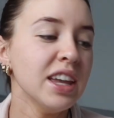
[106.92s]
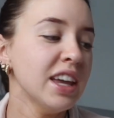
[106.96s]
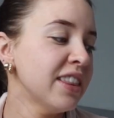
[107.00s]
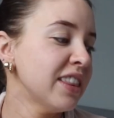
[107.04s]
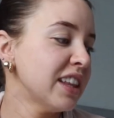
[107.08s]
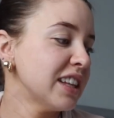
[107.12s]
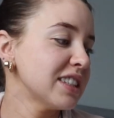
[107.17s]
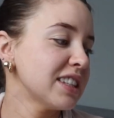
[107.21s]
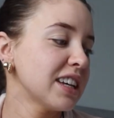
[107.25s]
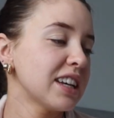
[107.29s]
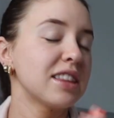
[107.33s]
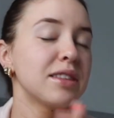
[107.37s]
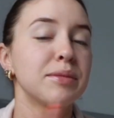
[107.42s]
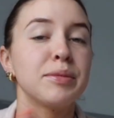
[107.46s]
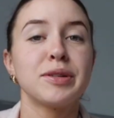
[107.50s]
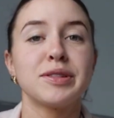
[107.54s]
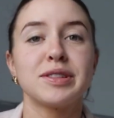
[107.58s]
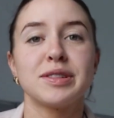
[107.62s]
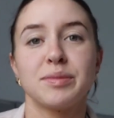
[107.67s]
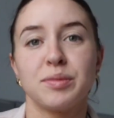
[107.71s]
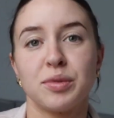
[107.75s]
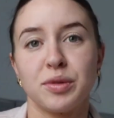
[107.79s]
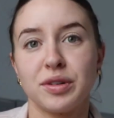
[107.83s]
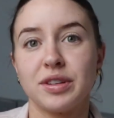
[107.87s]
and that's like the
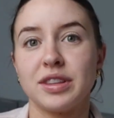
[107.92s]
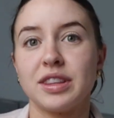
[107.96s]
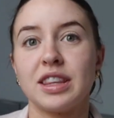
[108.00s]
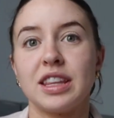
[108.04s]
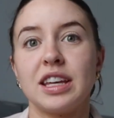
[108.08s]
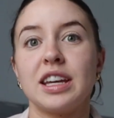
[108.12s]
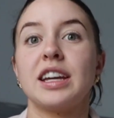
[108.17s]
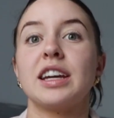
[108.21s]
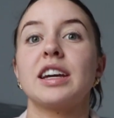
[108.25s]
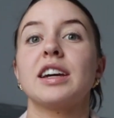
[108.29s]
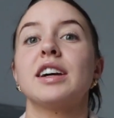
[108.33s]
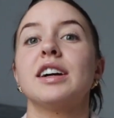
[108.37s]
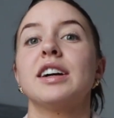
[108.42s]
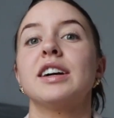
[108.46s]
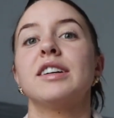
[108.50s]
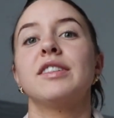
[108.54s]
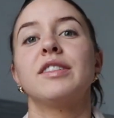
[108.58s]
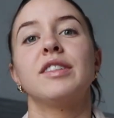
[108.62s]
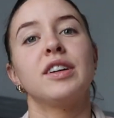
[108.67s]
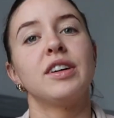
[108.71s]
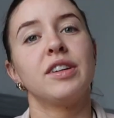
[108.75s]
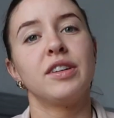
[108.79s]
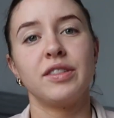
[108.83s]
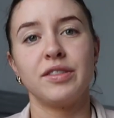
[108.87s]
most important thing
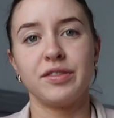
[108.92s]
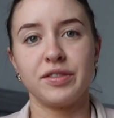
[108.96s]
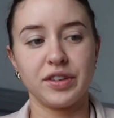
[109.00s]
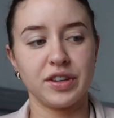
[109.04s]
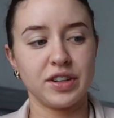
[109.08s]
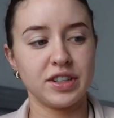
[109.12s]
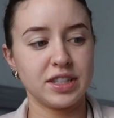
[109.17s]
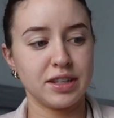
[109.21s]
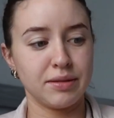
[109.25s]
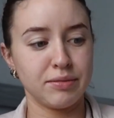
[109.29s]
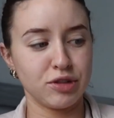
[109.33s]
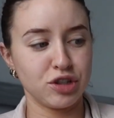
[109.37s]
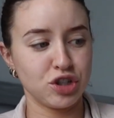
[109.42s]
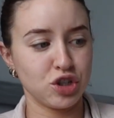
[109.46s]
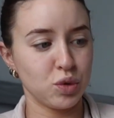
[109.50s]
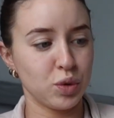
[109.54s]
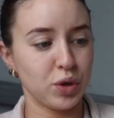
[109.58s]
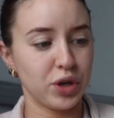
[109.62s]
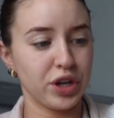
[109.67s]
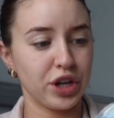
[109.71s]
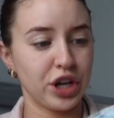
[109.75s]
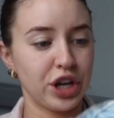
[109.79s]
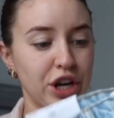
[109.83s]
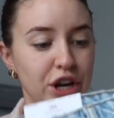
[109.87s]
for a summer
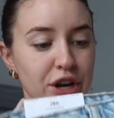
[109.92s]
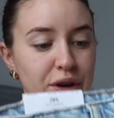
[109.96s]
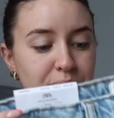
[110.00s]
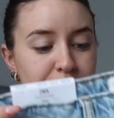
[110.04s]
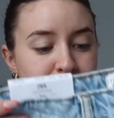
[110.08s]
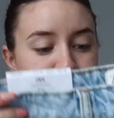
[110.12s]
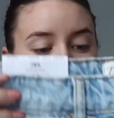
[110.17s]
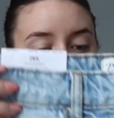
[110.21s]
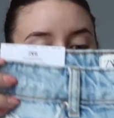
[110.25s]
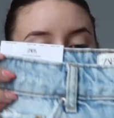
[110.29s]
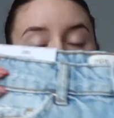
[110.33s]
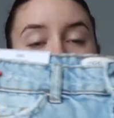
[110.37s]
short, you know?